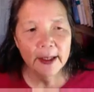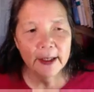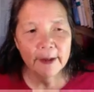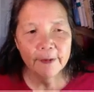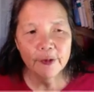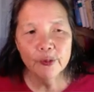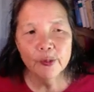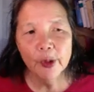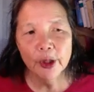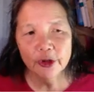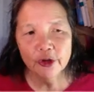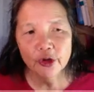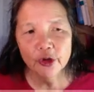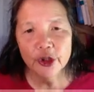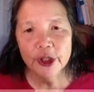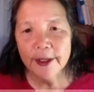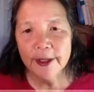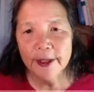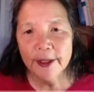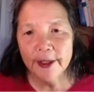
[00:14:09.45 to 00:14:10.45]
If you brush
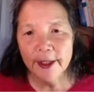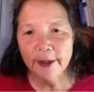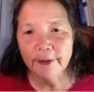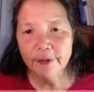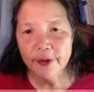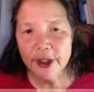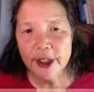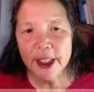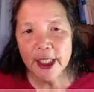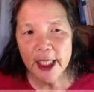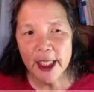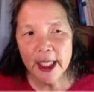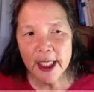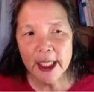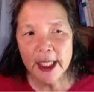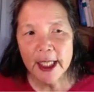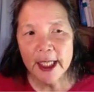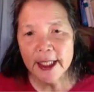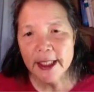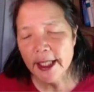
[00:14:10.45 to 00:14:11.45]
your teeth every day,